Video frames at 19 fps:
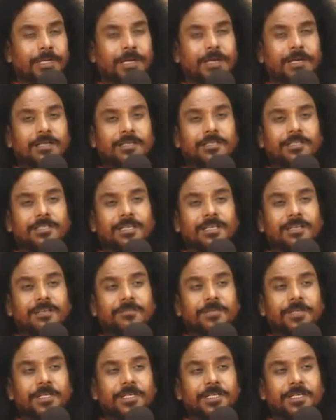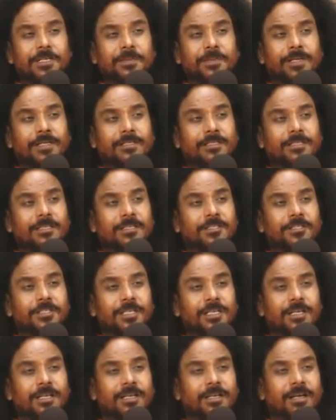behind each and every
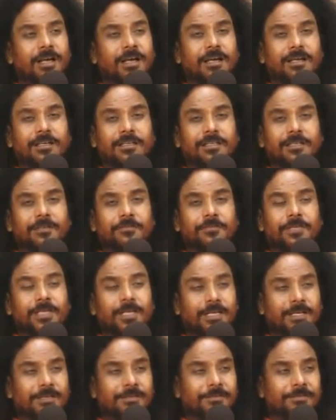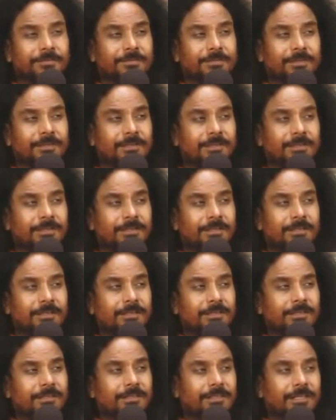imagination and idea we have,
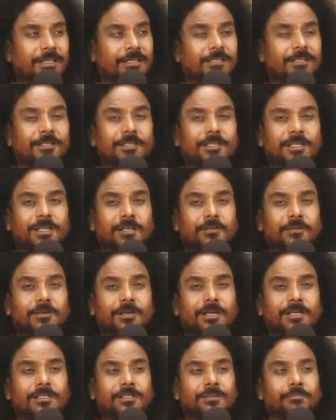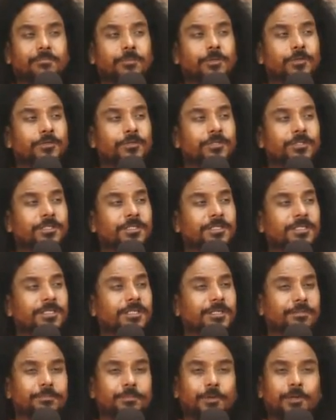then Kriya Yoga is the most
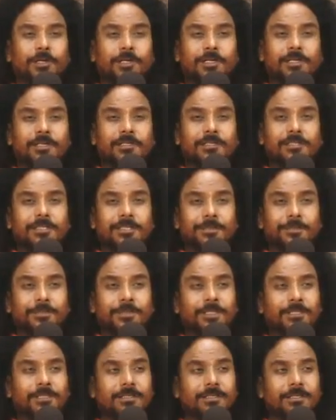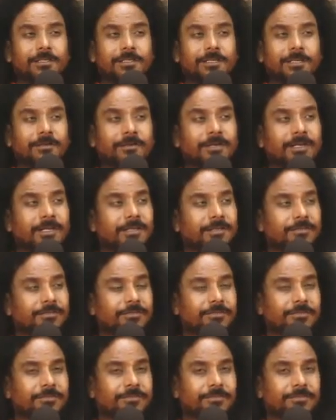important subject in our
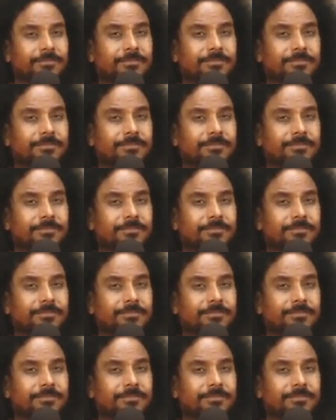life.